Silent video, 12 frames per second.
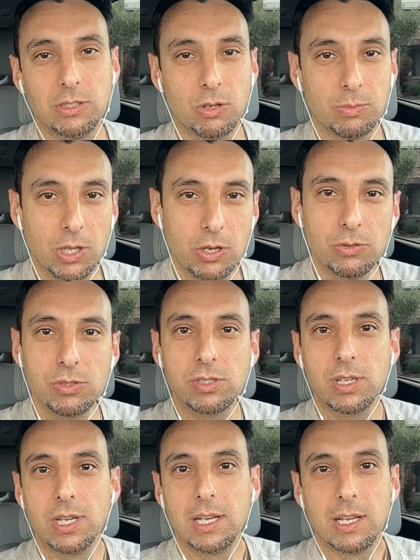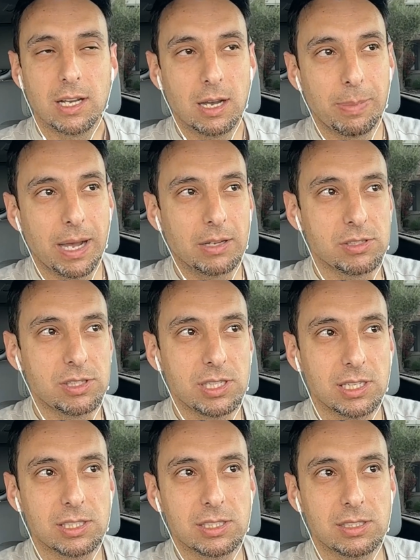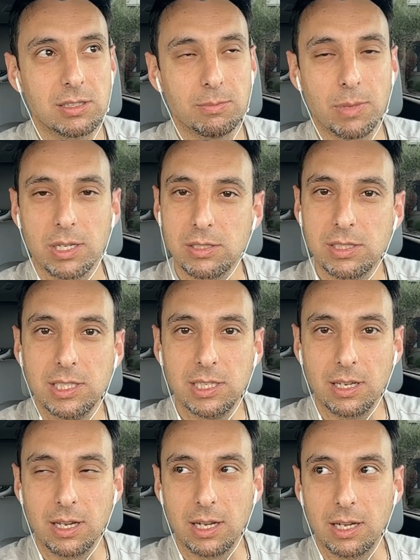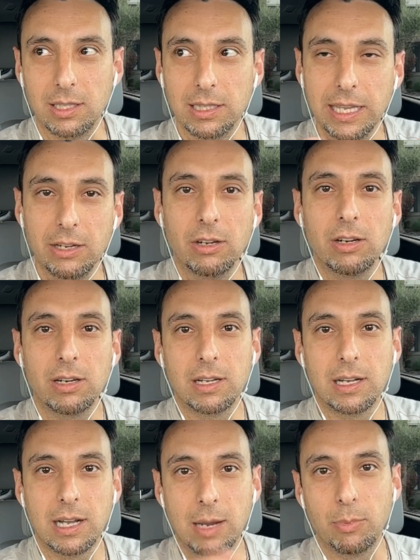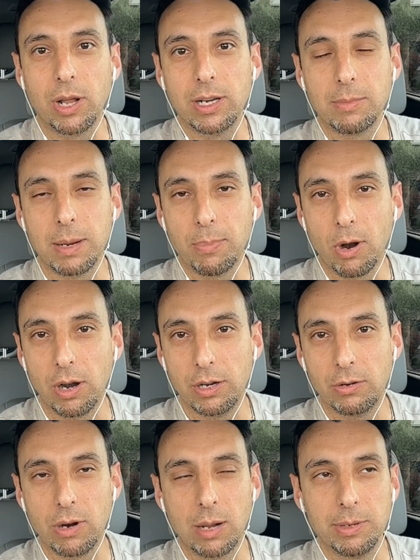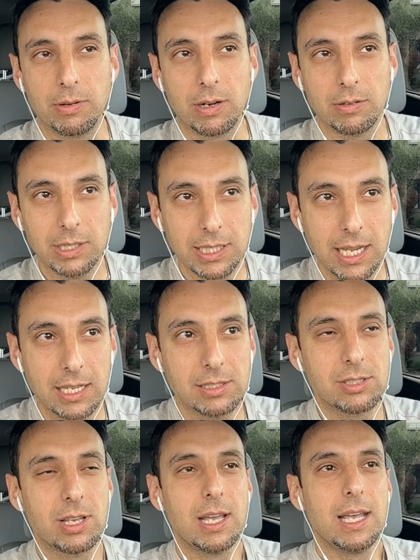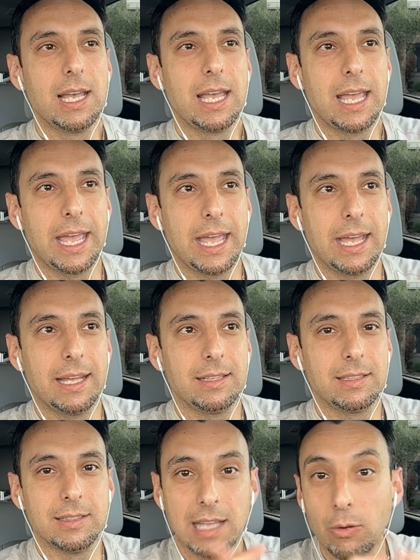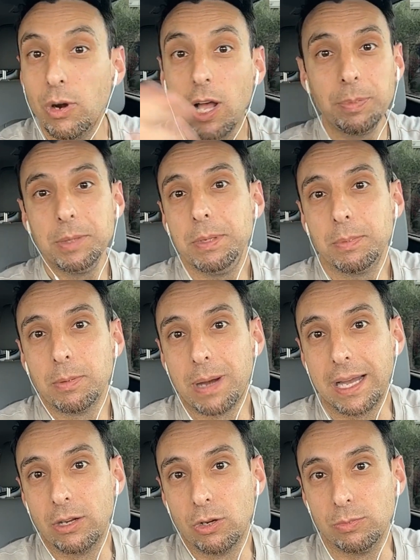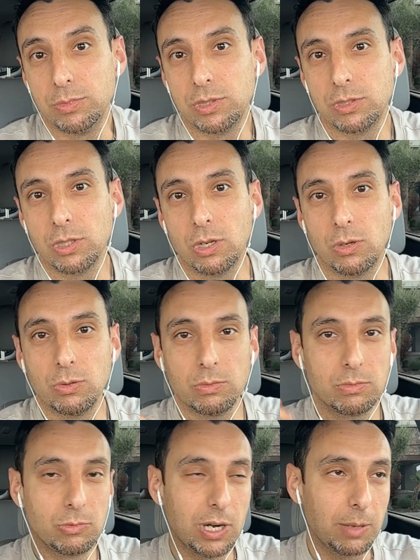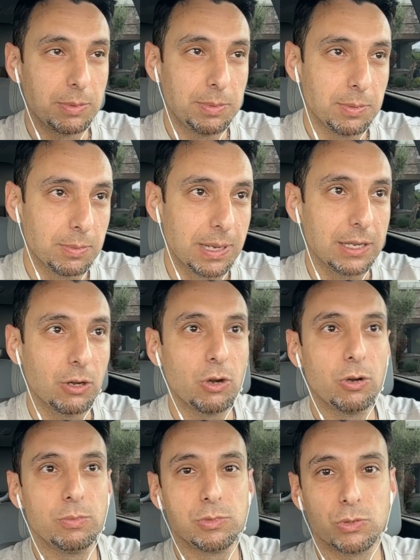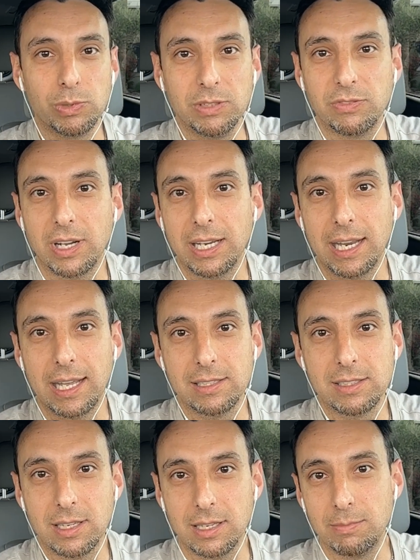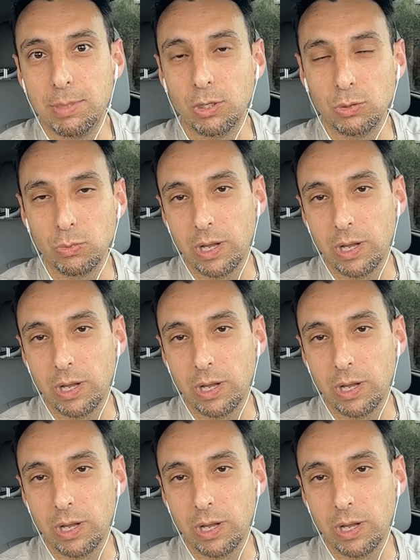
and Home Loans. About 6 months later, I brought in my partner, Robbie Rodriguez, and now we're helping people buy homes. So we're helping people buy homes, refinance, and build